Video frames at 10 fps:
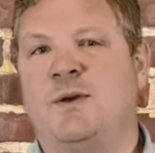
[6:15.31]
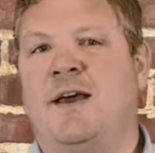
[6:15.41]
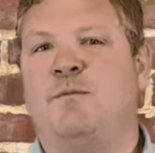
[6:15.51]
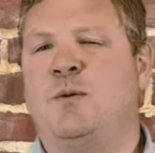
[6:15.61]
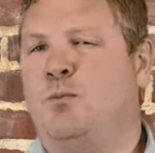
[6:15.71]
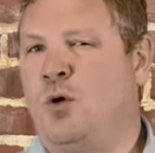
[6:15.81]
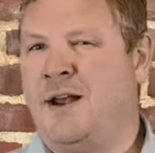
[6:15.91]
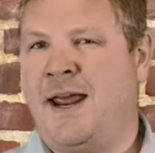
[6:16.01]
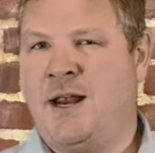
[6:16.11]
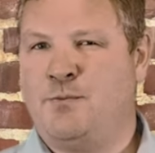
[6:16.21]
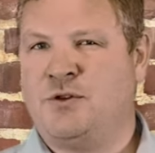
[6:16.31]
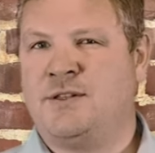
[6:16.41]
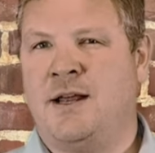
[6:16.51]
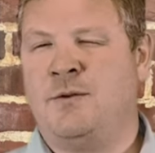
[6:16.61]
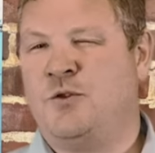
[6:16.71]
we have been
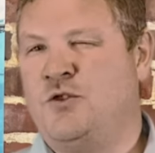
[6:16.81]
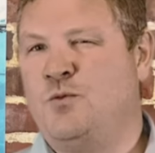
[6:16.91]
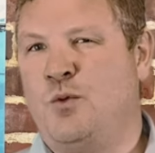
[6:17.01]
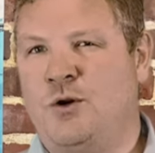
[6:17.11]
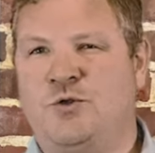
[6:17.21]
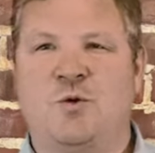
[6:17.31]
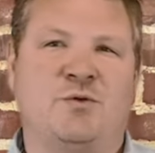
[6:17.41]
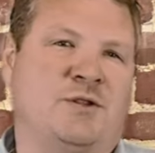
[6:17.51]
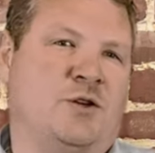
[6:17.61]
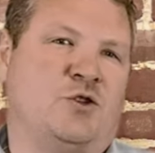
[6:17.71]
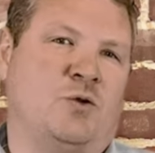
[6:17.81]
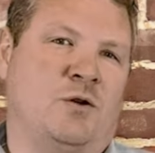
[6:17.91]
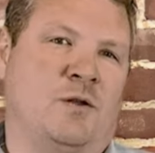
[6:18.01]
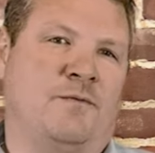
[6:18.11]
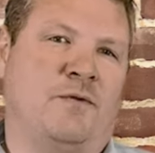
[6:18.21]
0.8% and 2.2% short
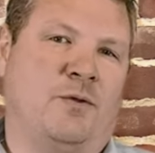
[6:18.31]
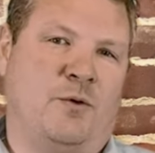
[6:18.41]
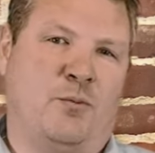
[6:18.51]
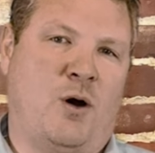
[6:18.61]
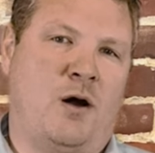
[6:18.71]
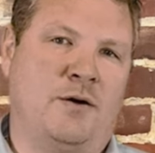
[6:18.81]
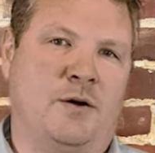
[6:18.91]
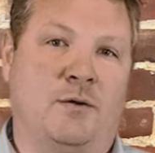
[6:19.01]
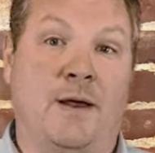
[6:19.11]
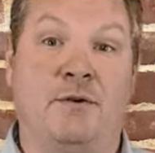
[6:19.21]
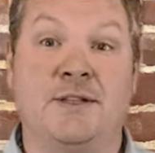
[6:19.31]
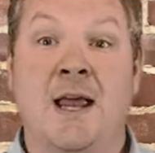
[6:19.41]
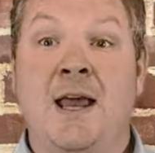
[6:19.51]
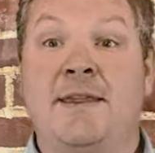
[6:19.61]
of the prior year levels,